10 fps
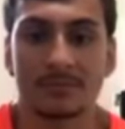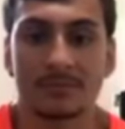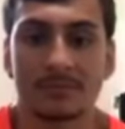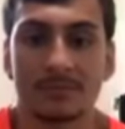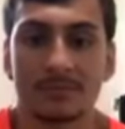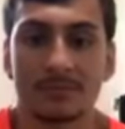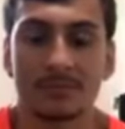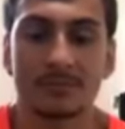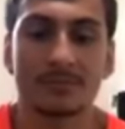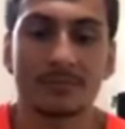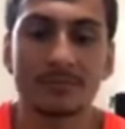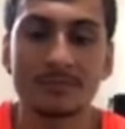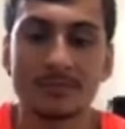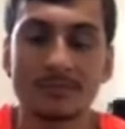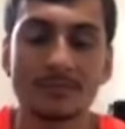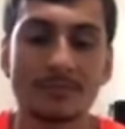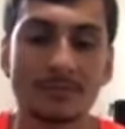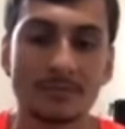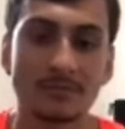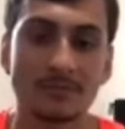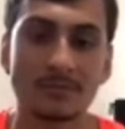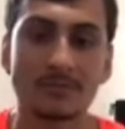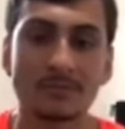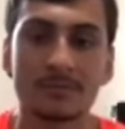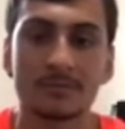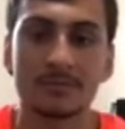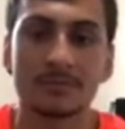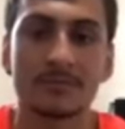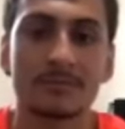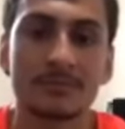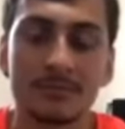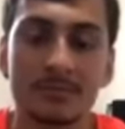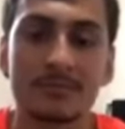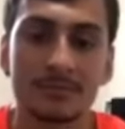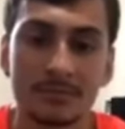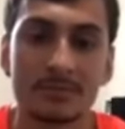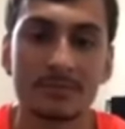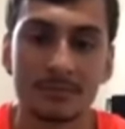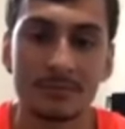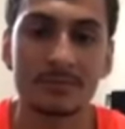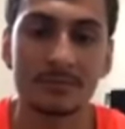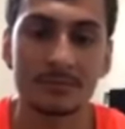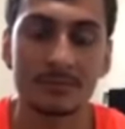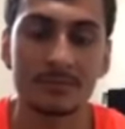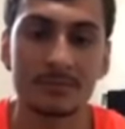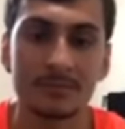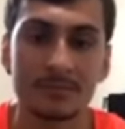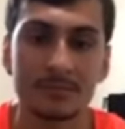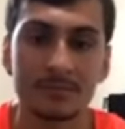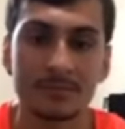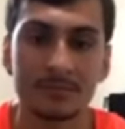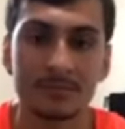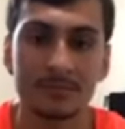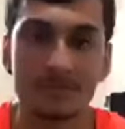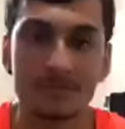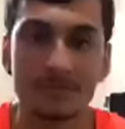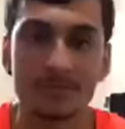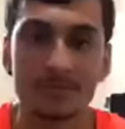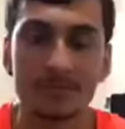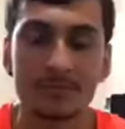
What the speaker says: The person shown says nothing.